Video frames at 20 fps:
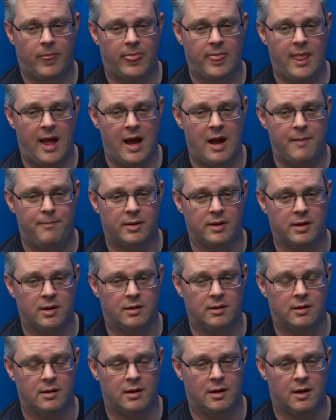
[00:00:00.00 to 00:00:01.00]
that happened
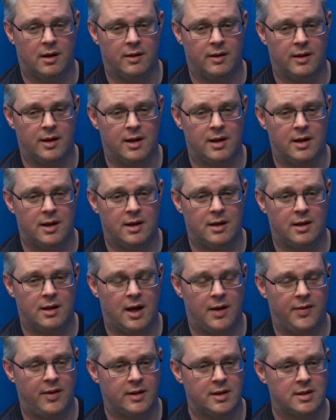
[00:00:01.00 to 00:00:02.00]
on the
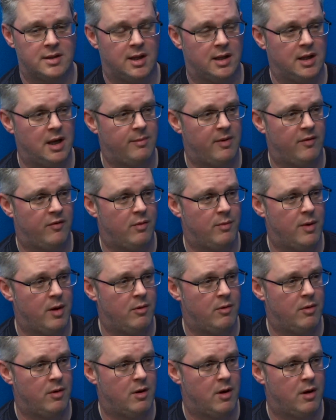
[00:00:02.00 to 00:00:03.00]
I think the Sunday before my
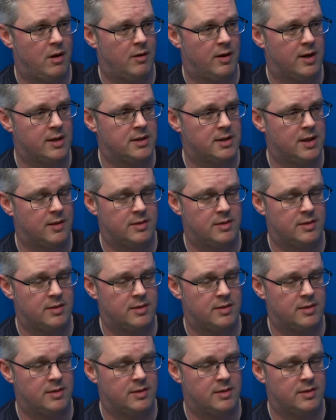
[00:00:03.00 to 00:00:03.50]
World Congress.